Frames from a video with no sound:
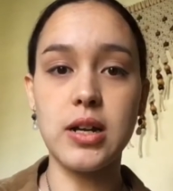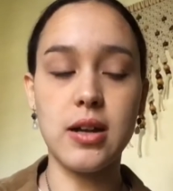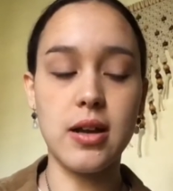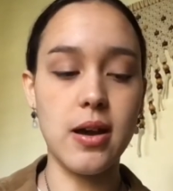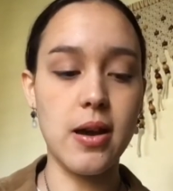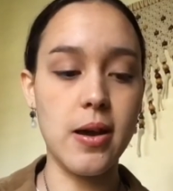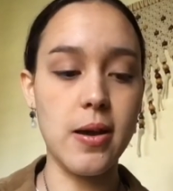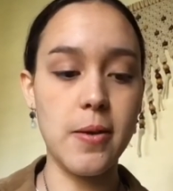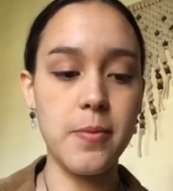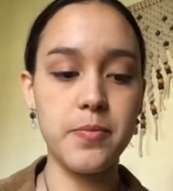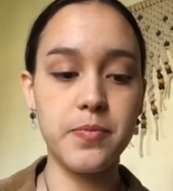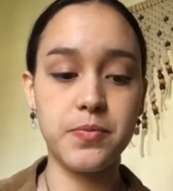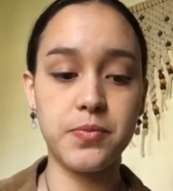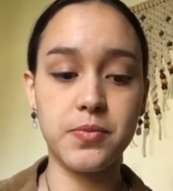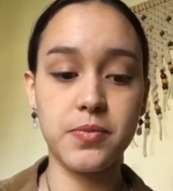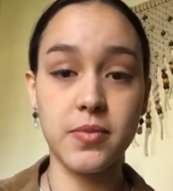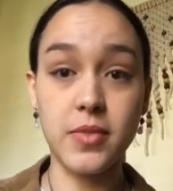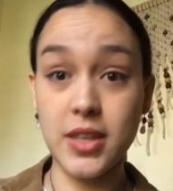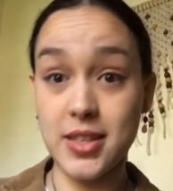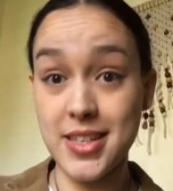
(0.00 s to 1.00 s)
See, I just
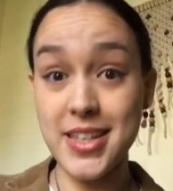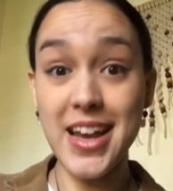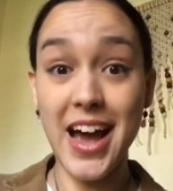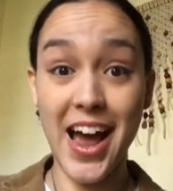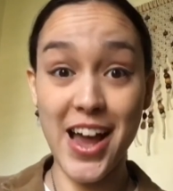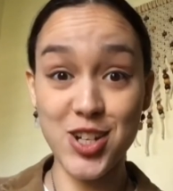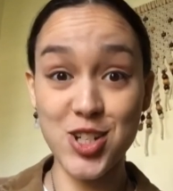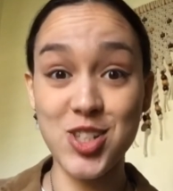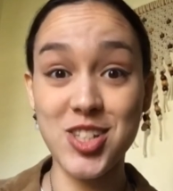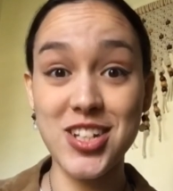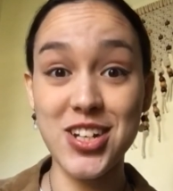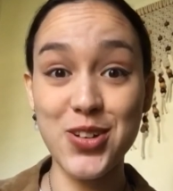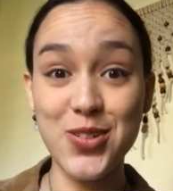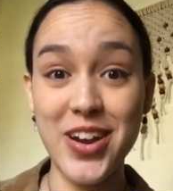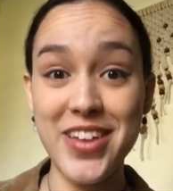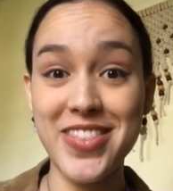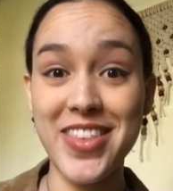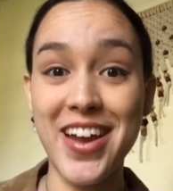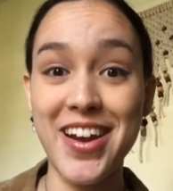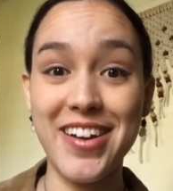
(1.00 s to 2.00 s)
did it right there. It
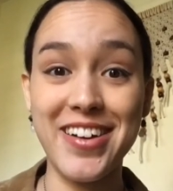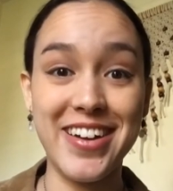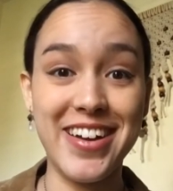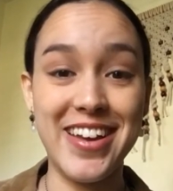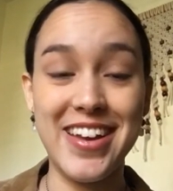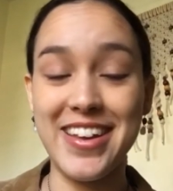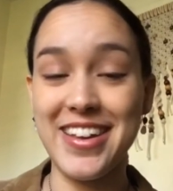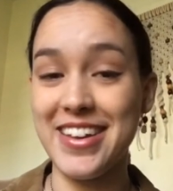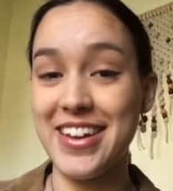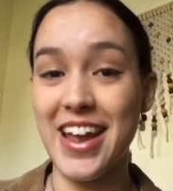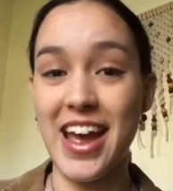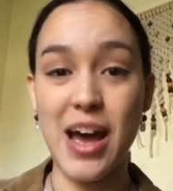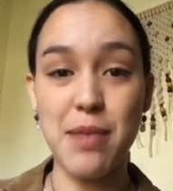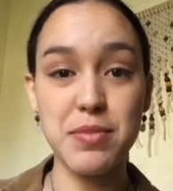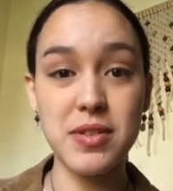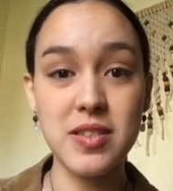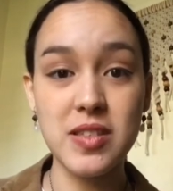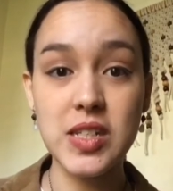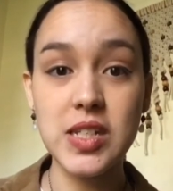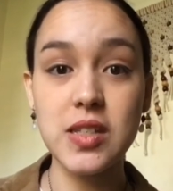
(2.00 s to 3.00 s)
happens to the best of
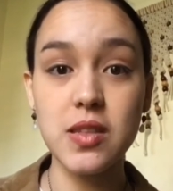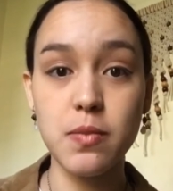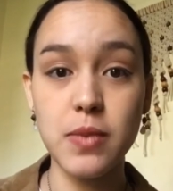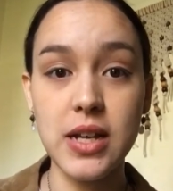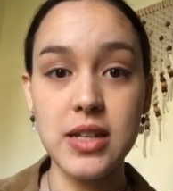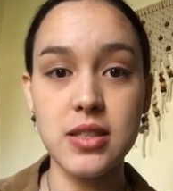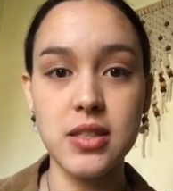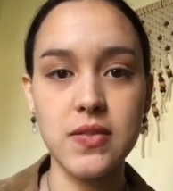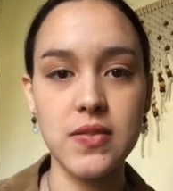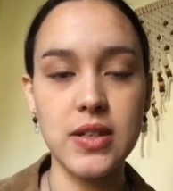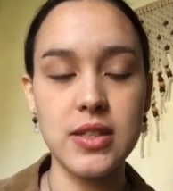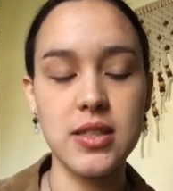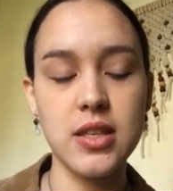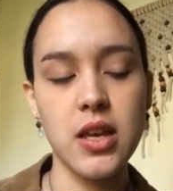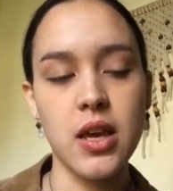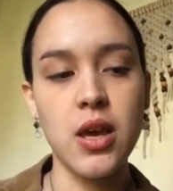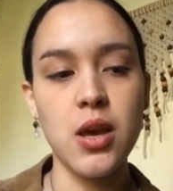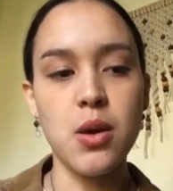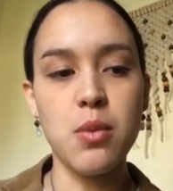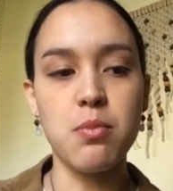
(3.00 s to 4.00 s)
us. But the
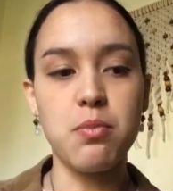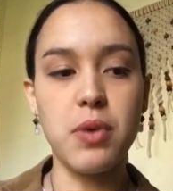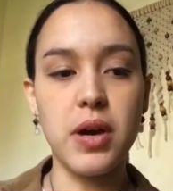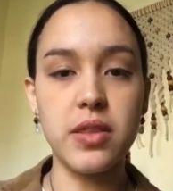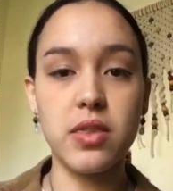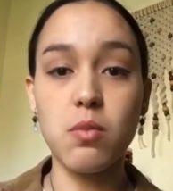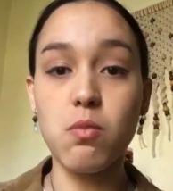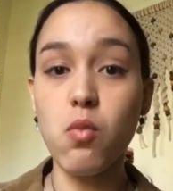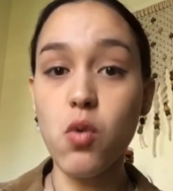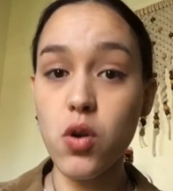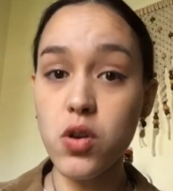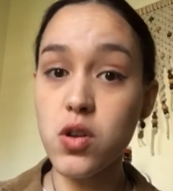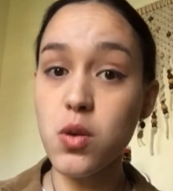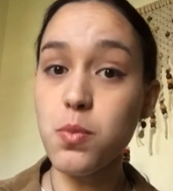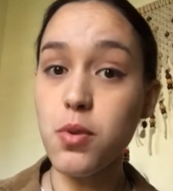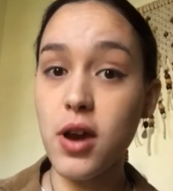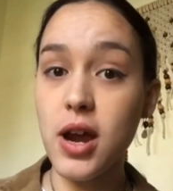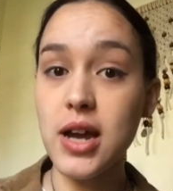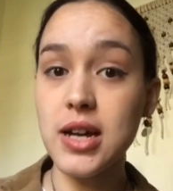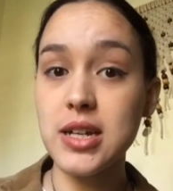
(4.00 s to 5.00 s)
more you practice,
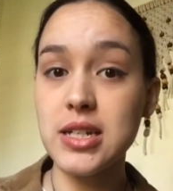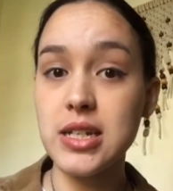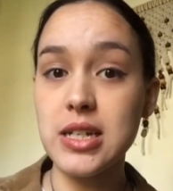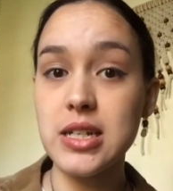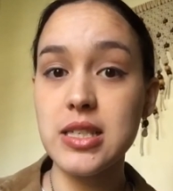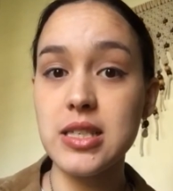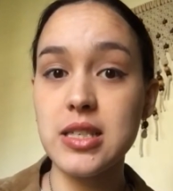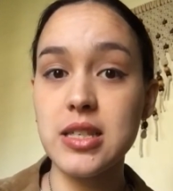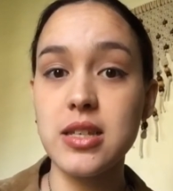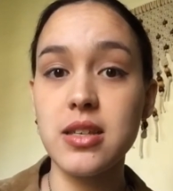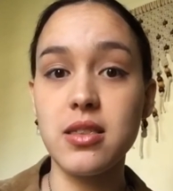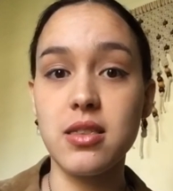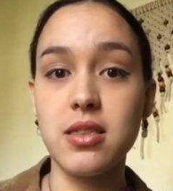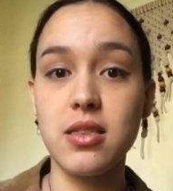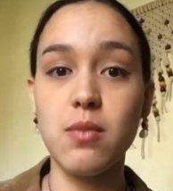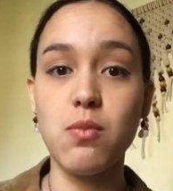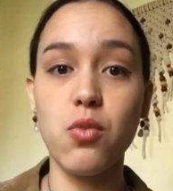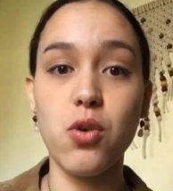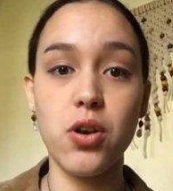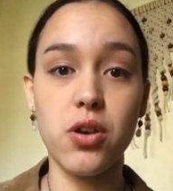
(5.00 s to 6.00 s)
the more you're able
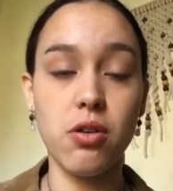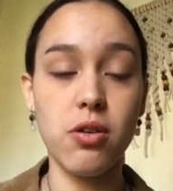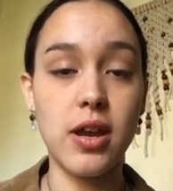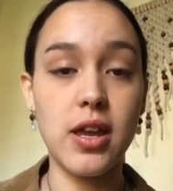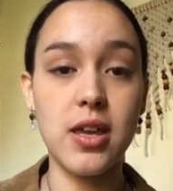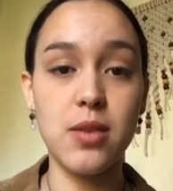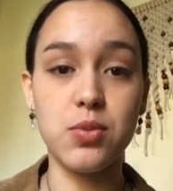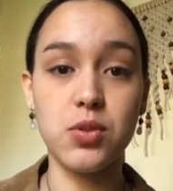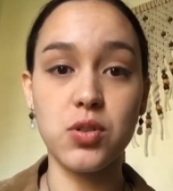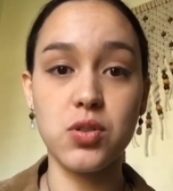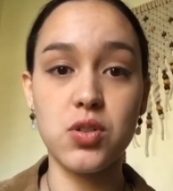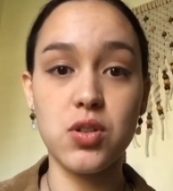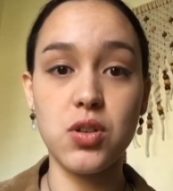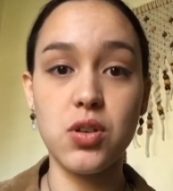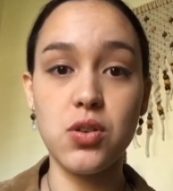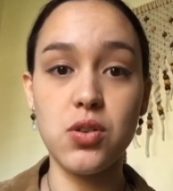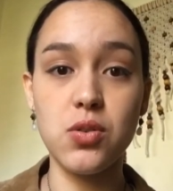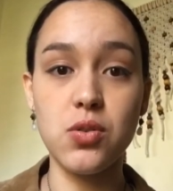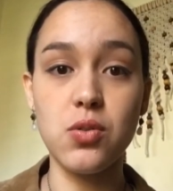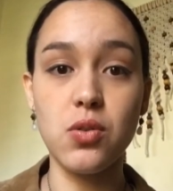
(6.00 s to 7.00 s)
to avoid
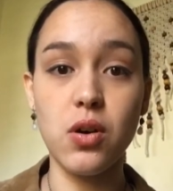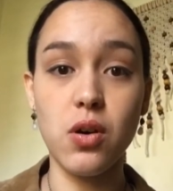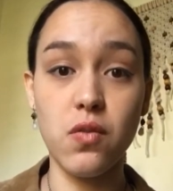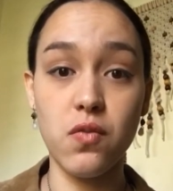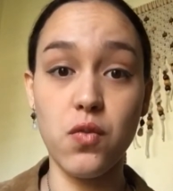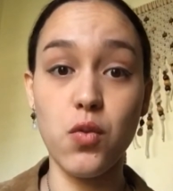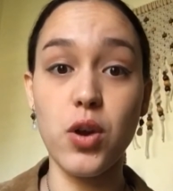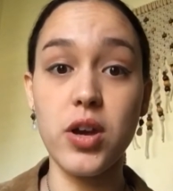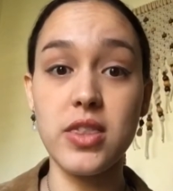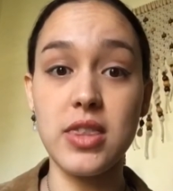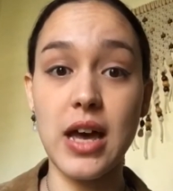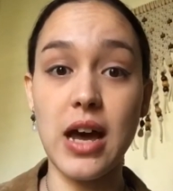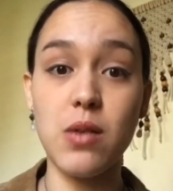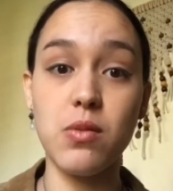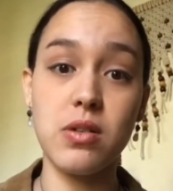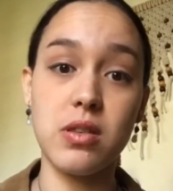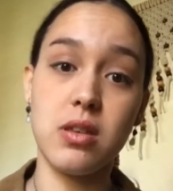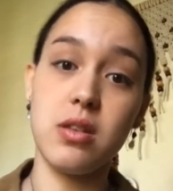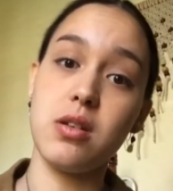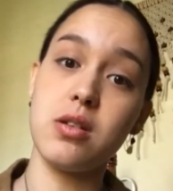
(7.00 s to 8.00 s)
that within your speech
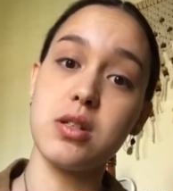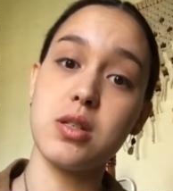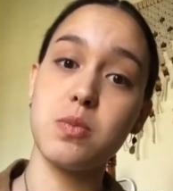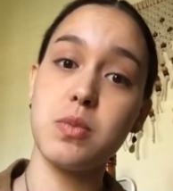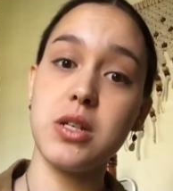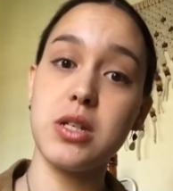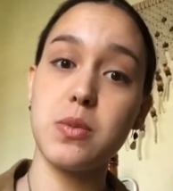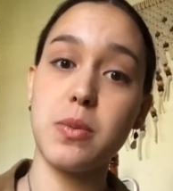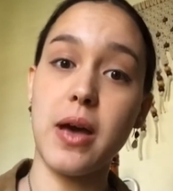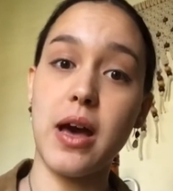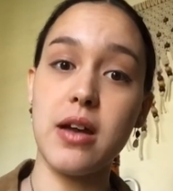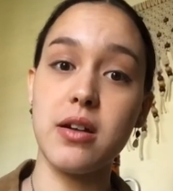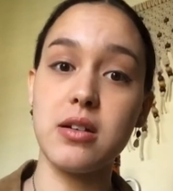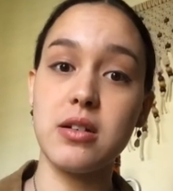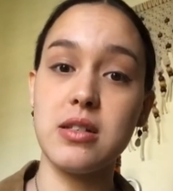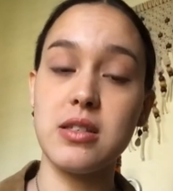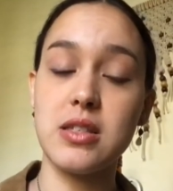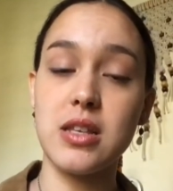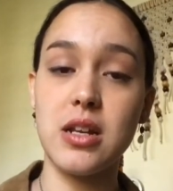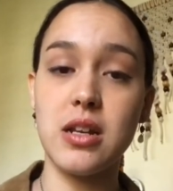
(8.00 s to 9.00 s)
patterns, and it creates
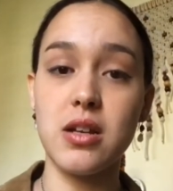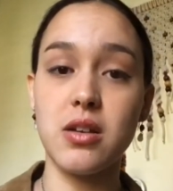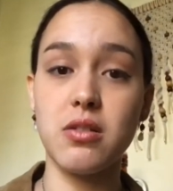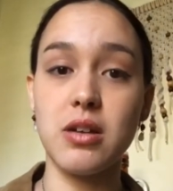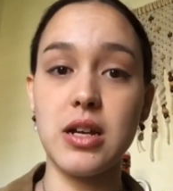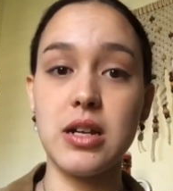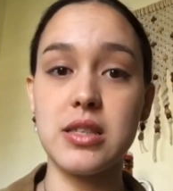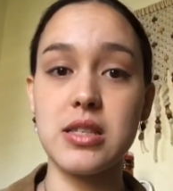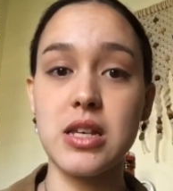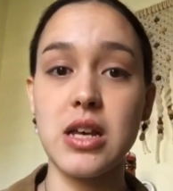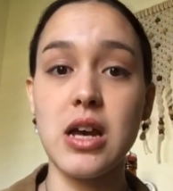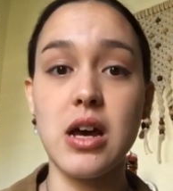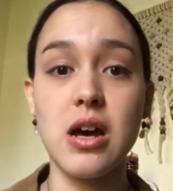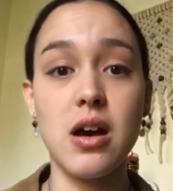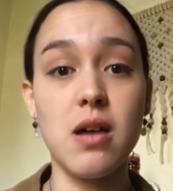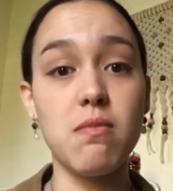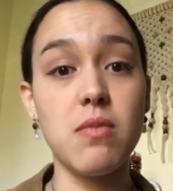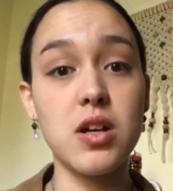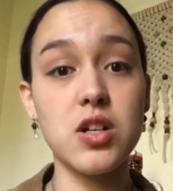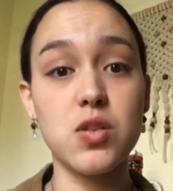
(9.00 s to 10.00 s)
a much more
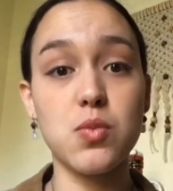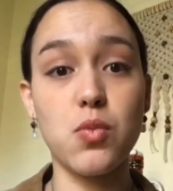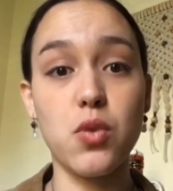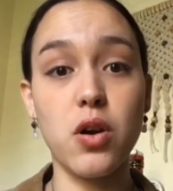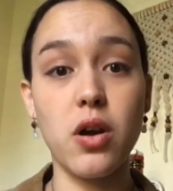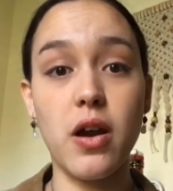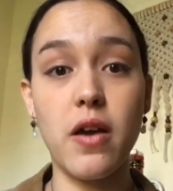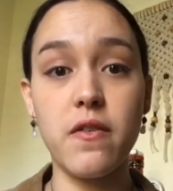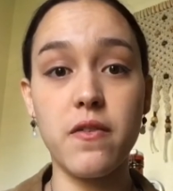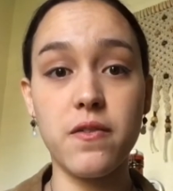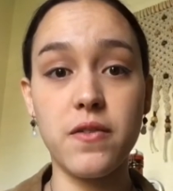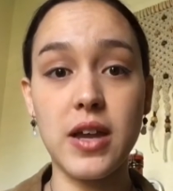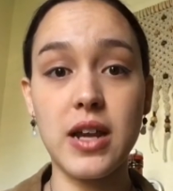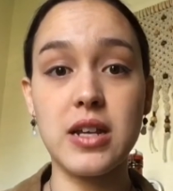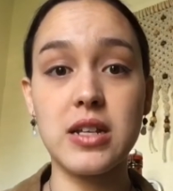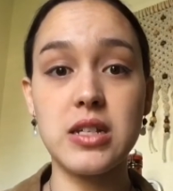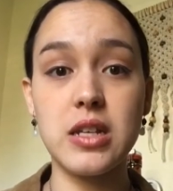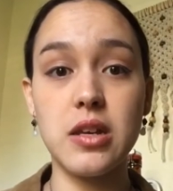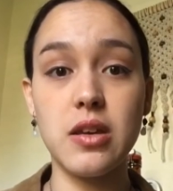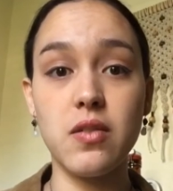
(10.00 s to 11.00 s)
effective
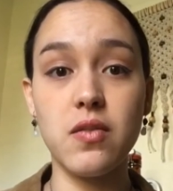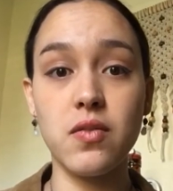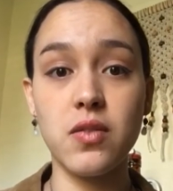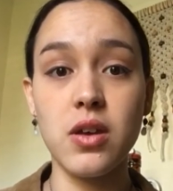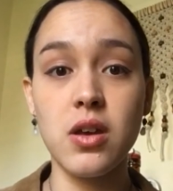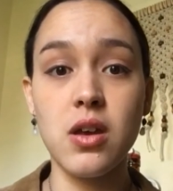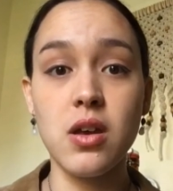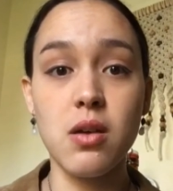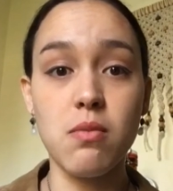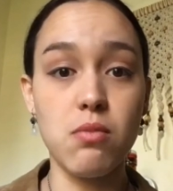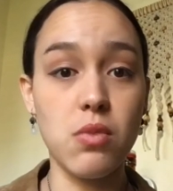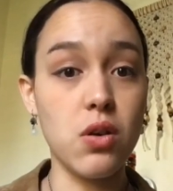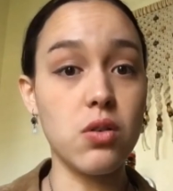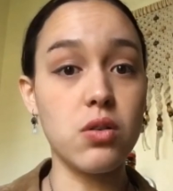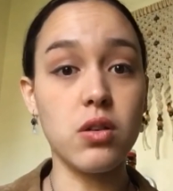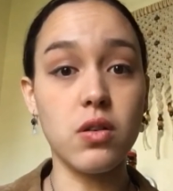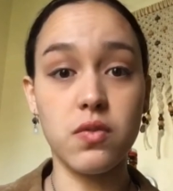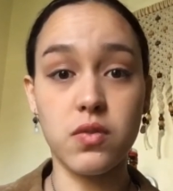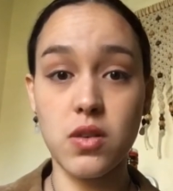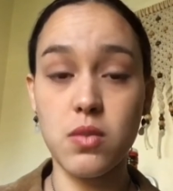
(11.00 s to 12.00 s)
mode of
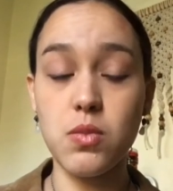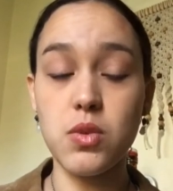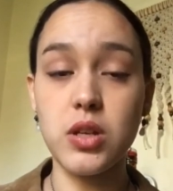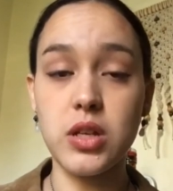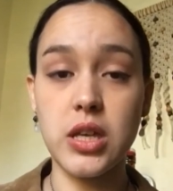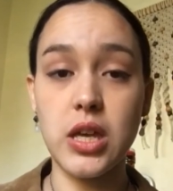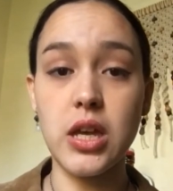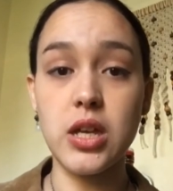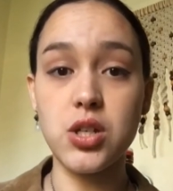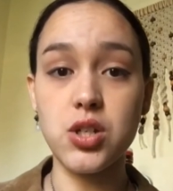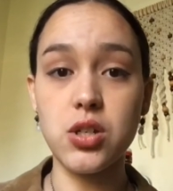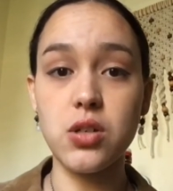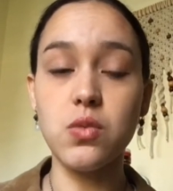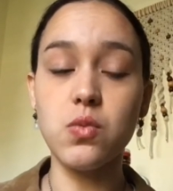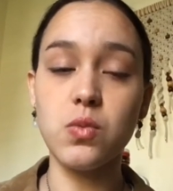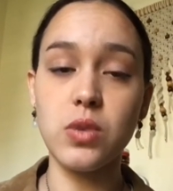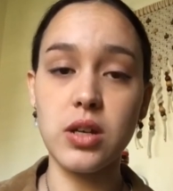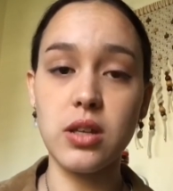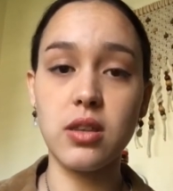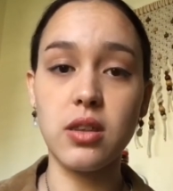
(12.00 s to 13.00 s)
communication with other
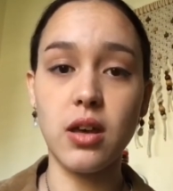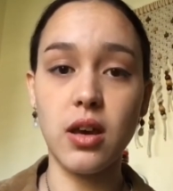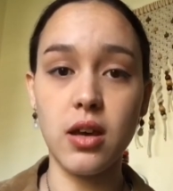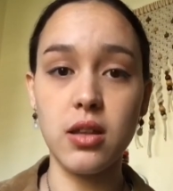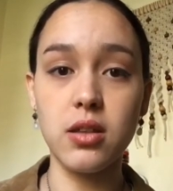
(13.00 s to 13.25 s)
people.